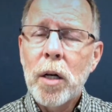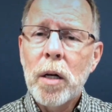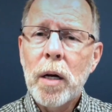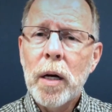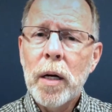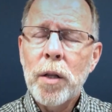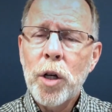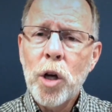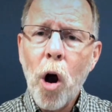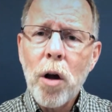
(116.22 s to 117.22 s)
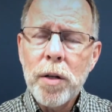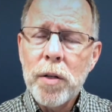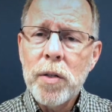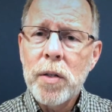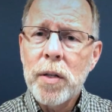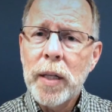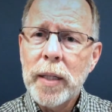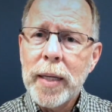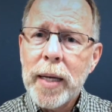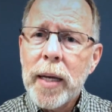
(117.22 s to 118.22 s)
the gardens that the
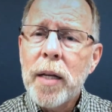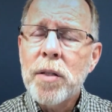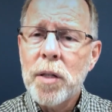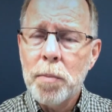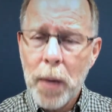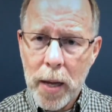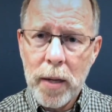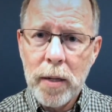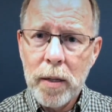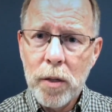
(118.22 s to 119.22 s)
kings had made